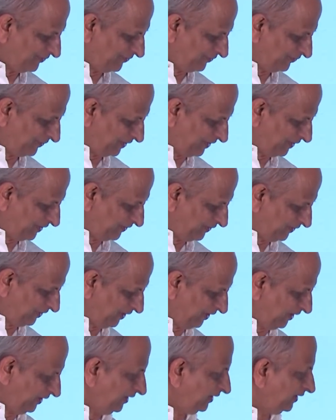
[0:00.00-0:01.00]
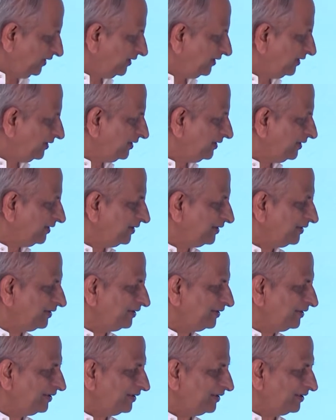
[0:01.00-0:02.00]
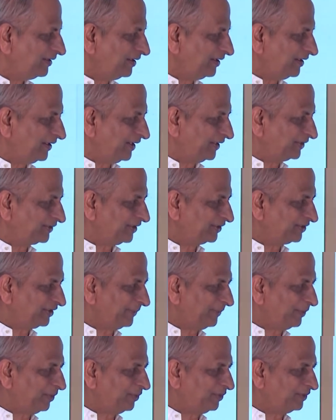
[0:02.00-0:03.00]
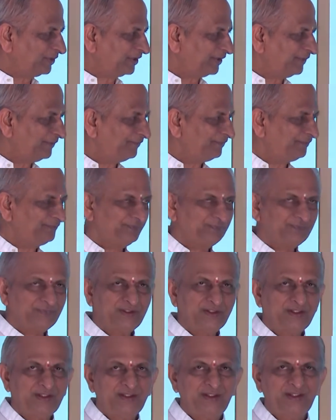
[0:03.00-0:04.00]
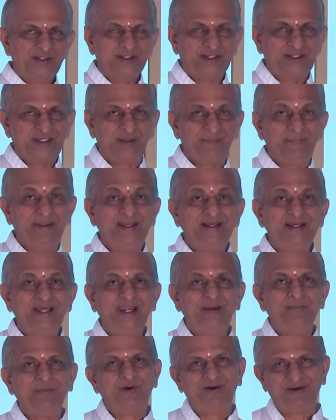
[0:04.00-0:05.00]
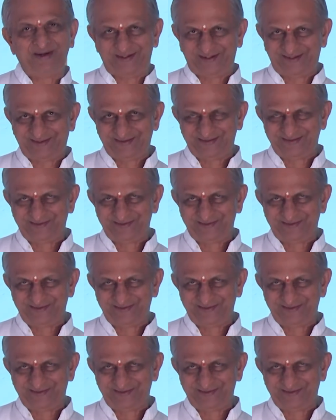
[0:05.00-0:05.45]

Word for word: we will see or discuss about chemical bonding.